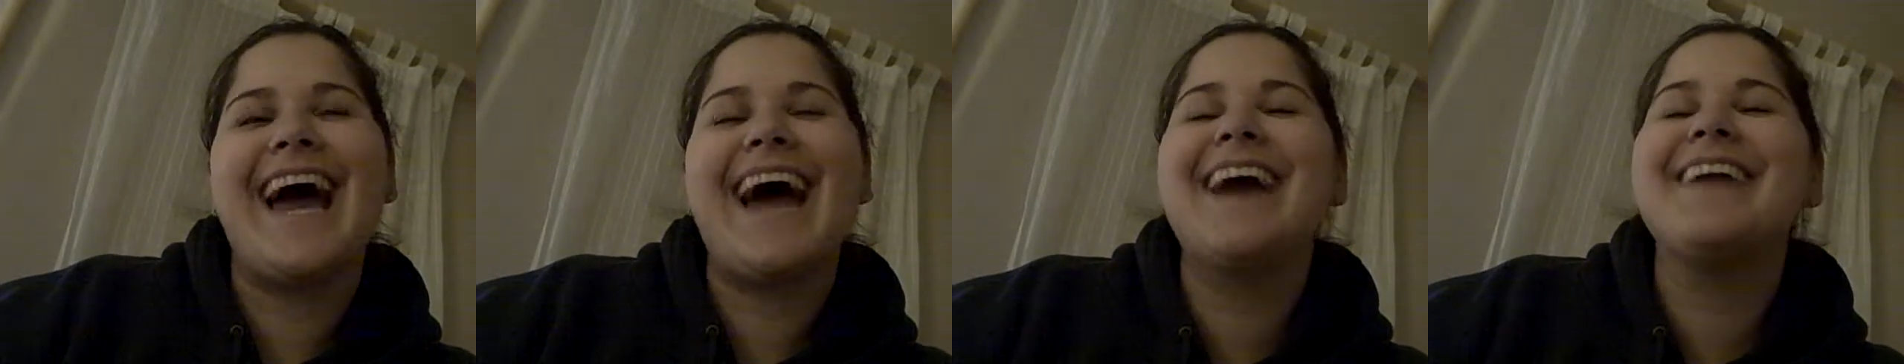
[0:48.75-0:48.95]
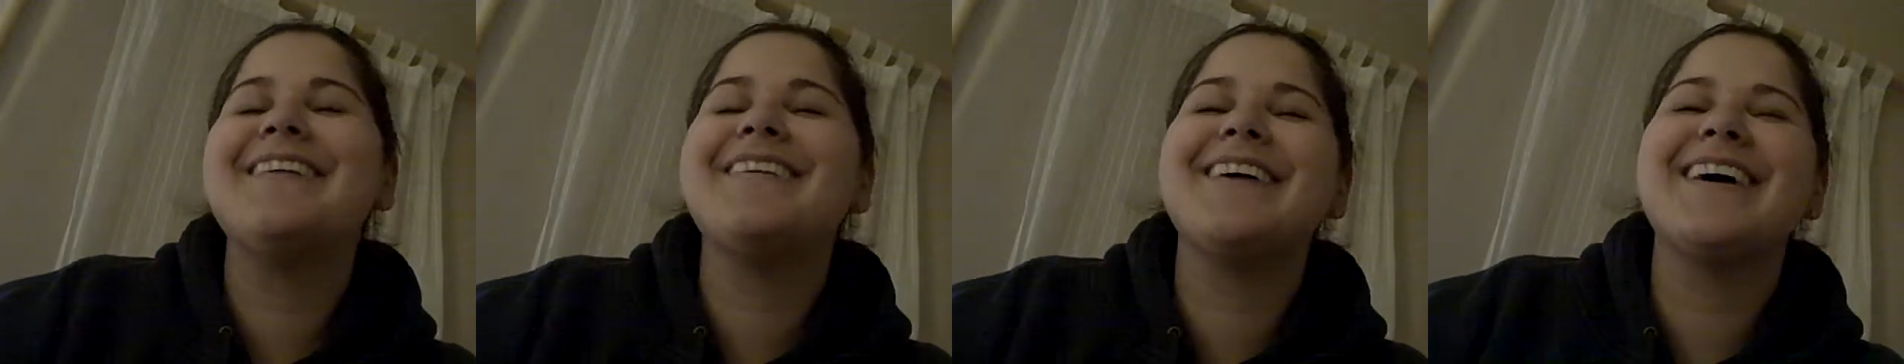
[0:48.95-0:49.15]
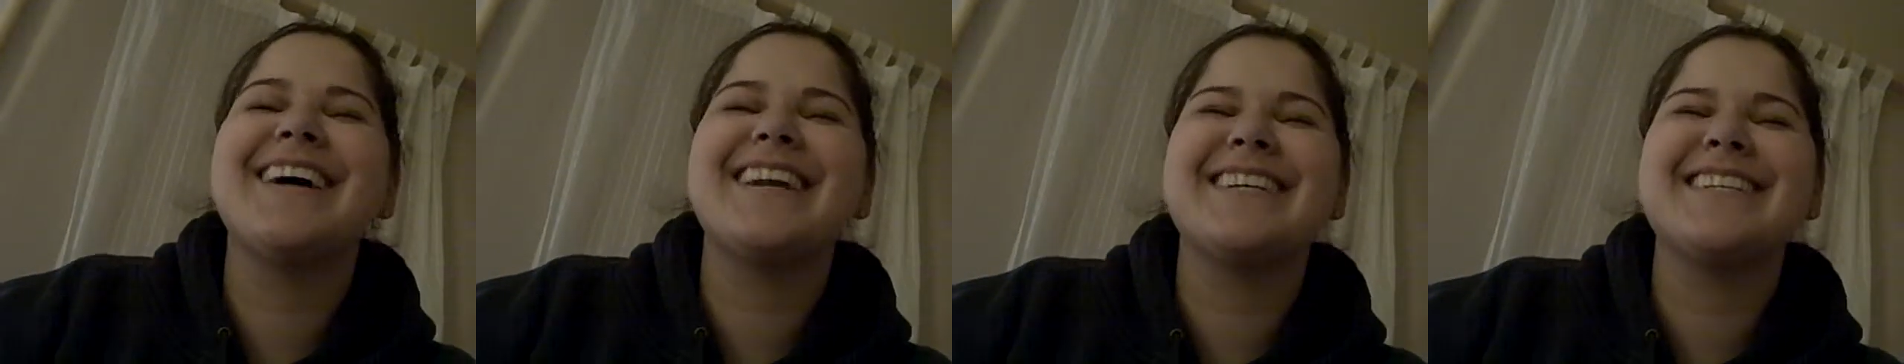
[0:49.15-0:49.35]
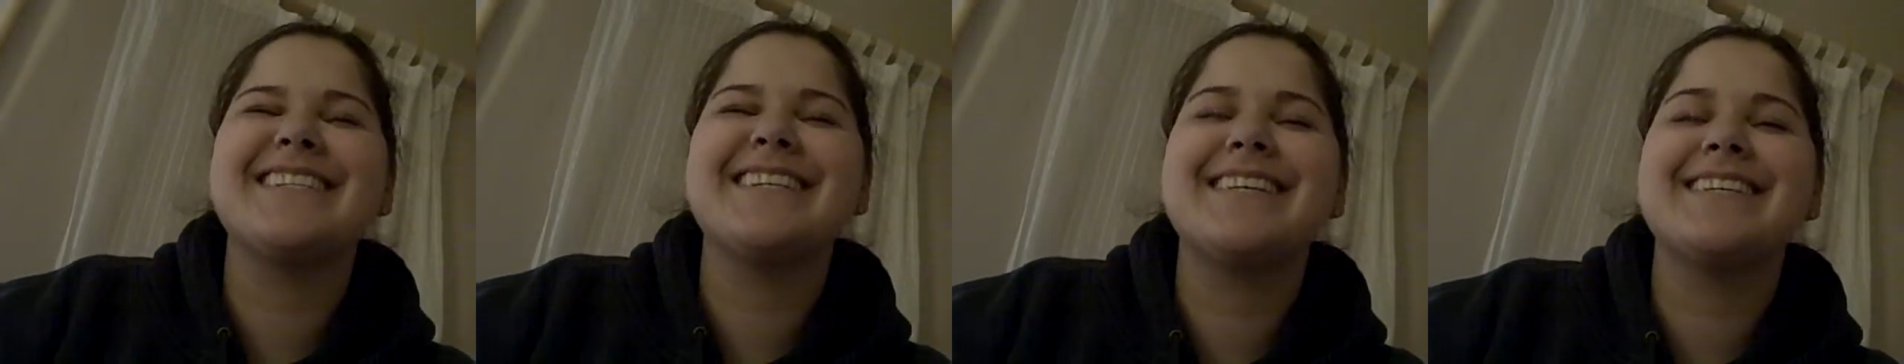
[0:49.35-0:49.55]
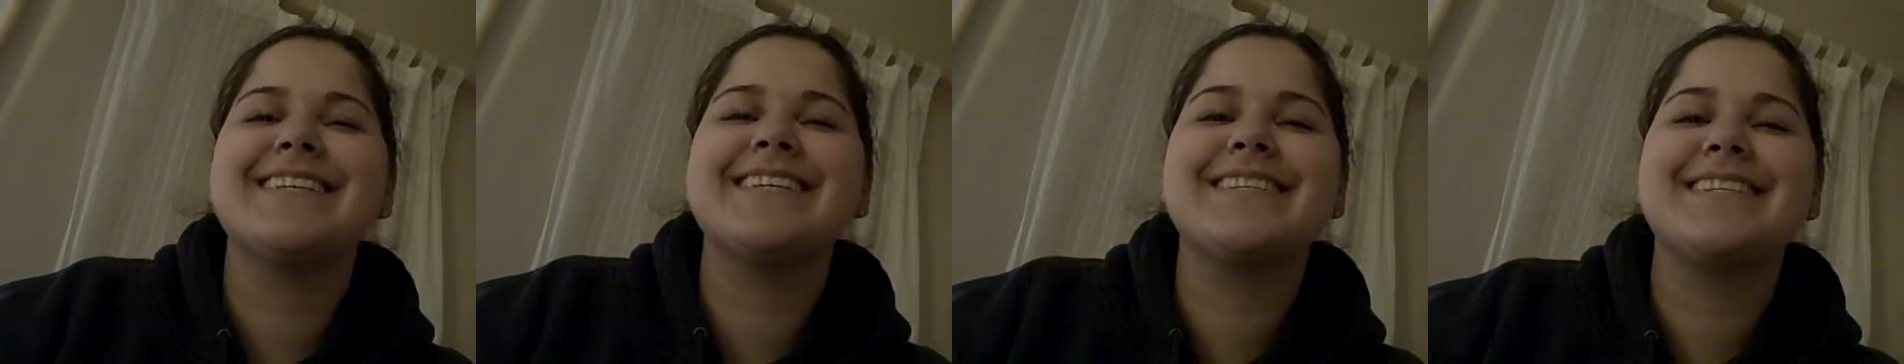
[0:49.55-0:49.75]
I don't know how to
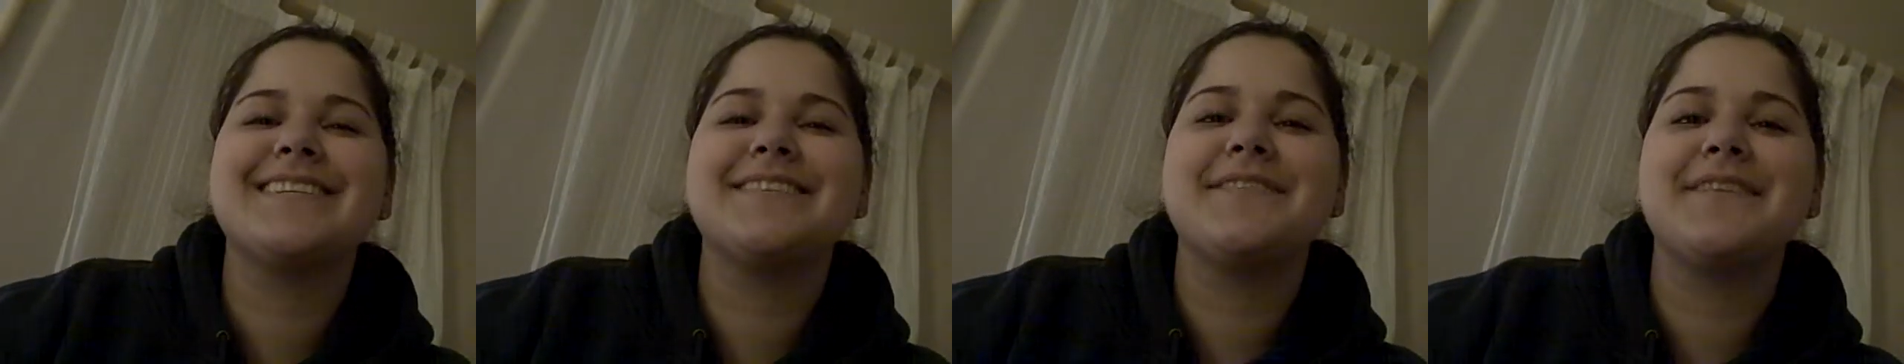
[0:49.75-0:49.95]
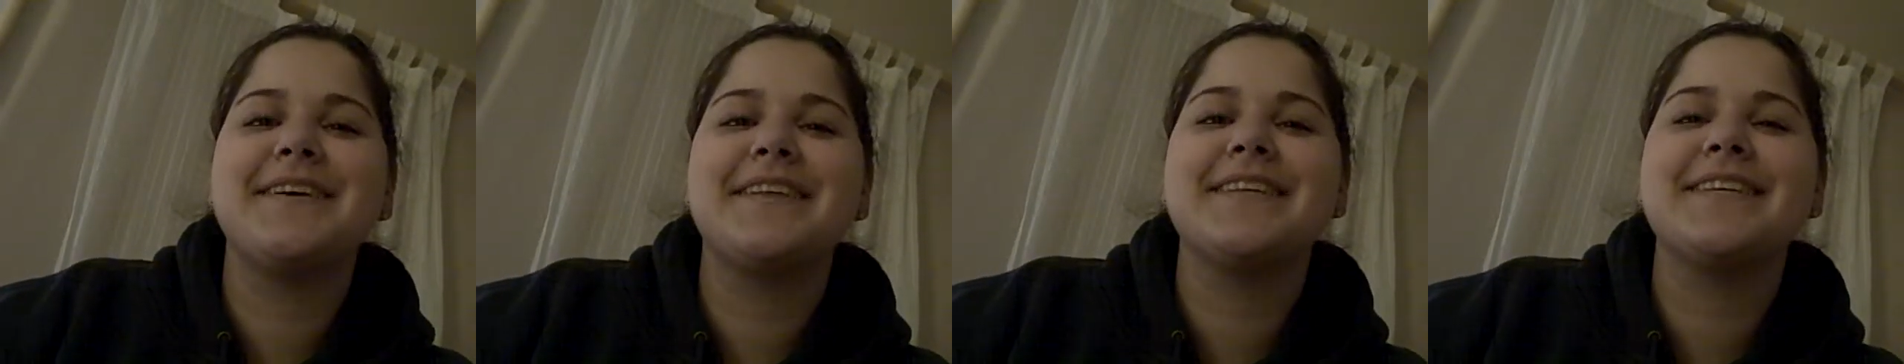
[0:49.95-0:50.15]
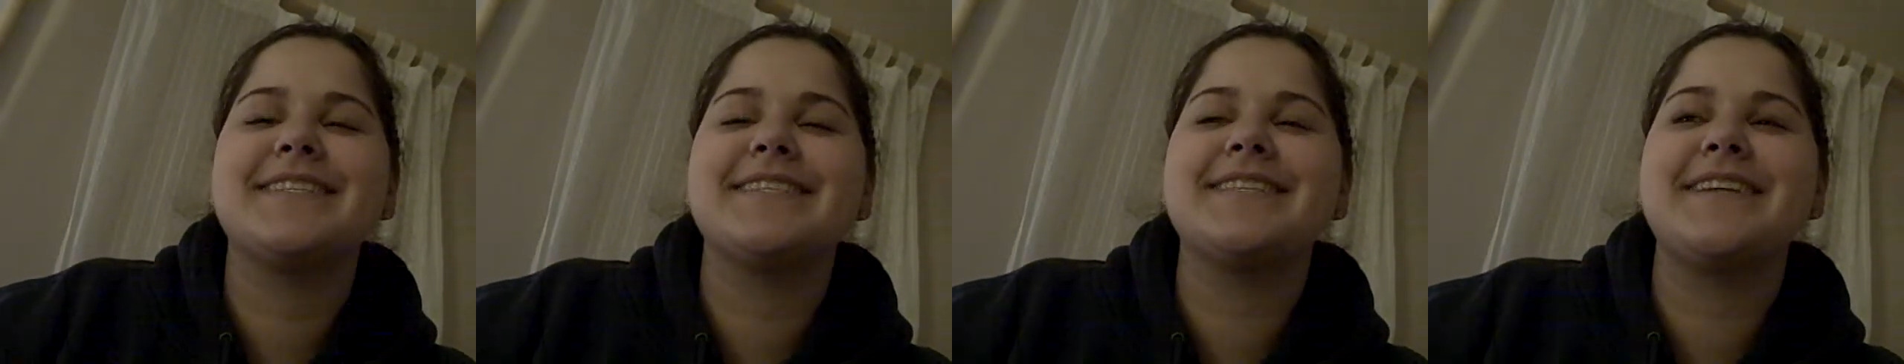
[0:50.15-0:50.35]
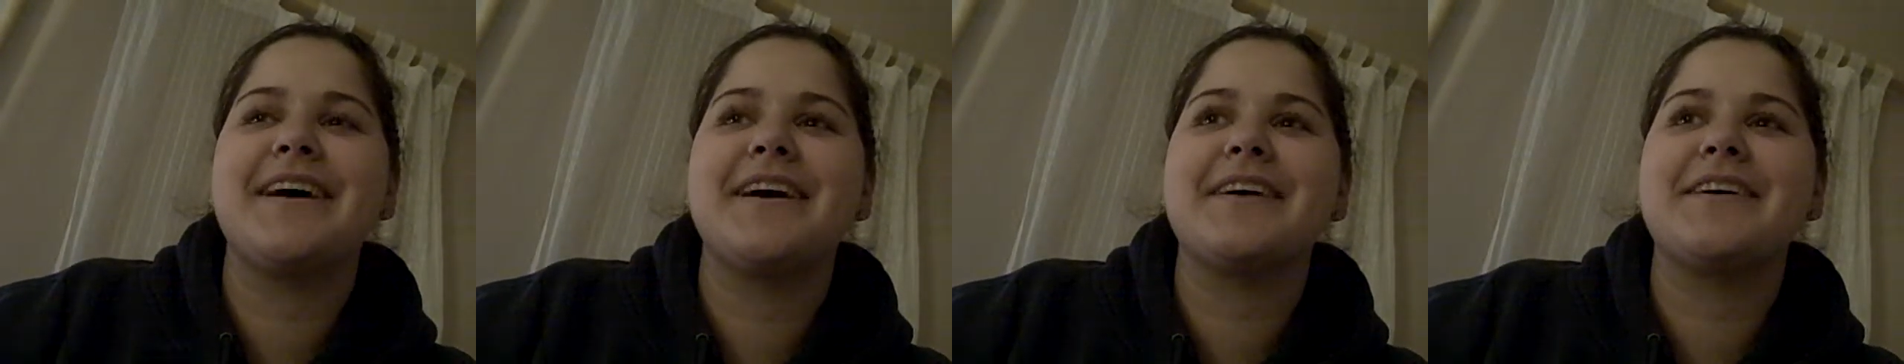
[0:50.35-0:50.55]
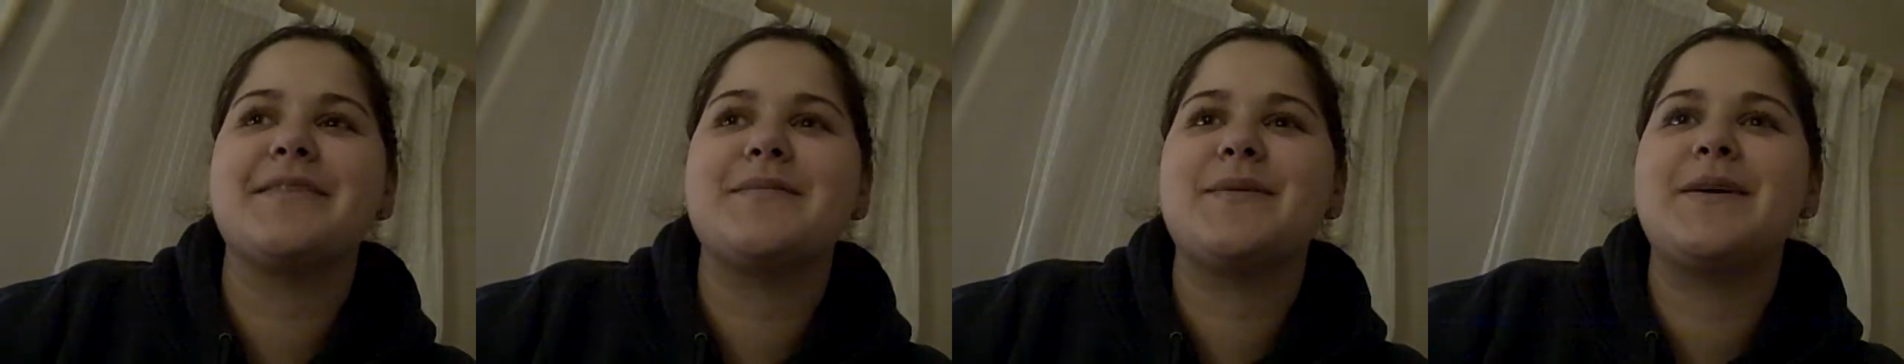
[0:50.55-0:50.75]
say this in a way that's
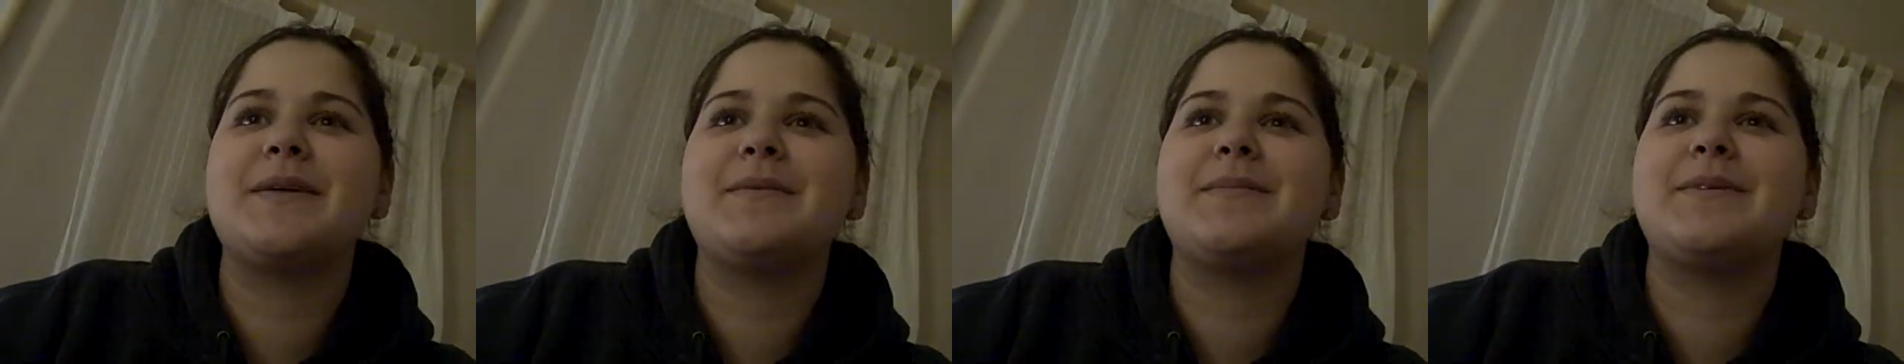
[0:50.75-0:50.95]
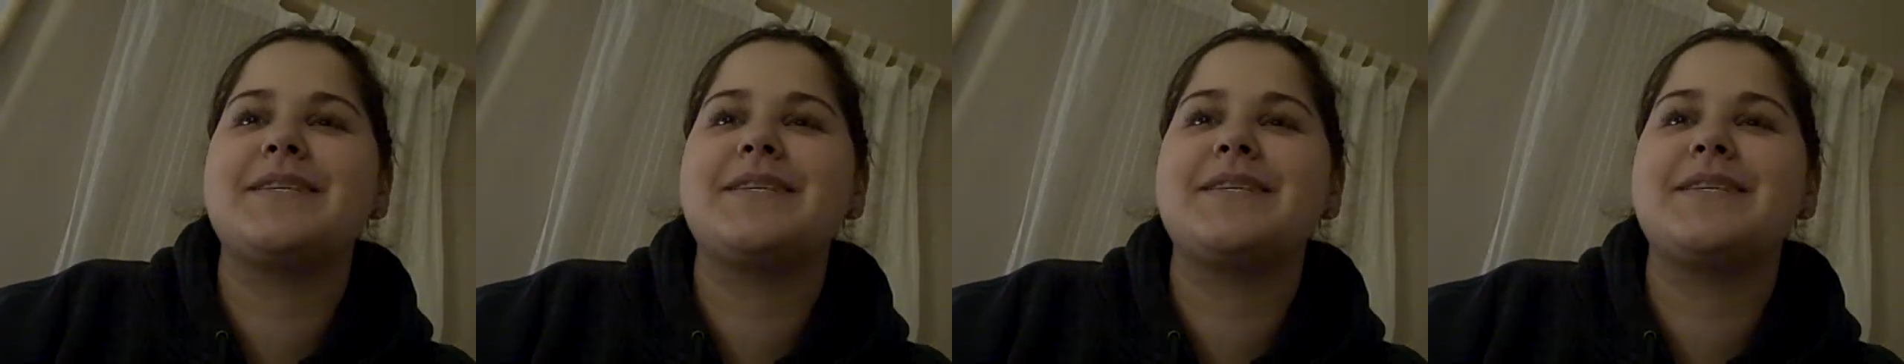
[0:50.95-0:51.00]
not going to make